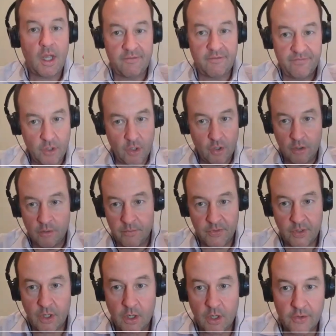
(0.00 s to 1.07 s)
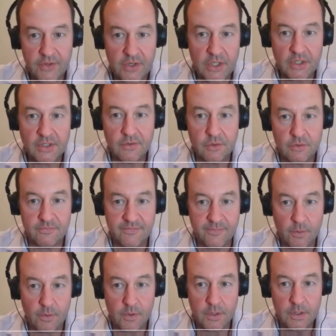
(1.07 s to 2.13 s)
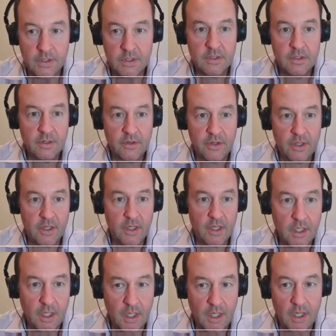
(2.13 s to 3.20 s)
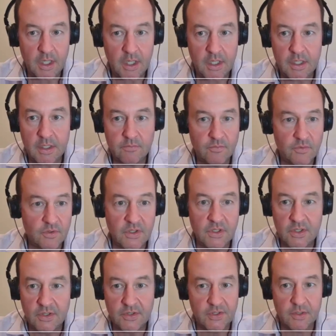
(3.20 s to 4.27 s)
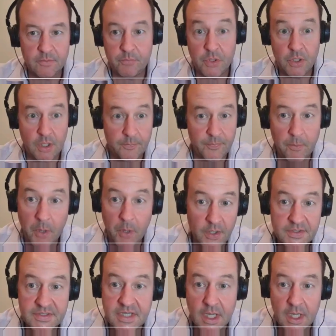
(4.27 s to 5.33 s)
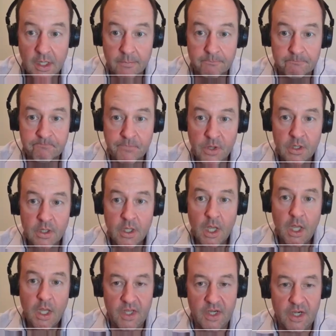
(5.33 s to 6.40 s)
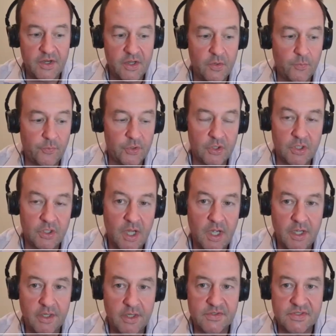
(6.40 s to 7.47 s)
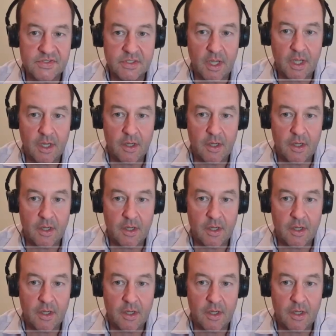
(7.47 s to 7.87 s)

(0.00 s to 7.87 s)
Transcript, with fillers: have the home and the car that I couldn't afford, that I needed to pick up the bar tab and I didn't realize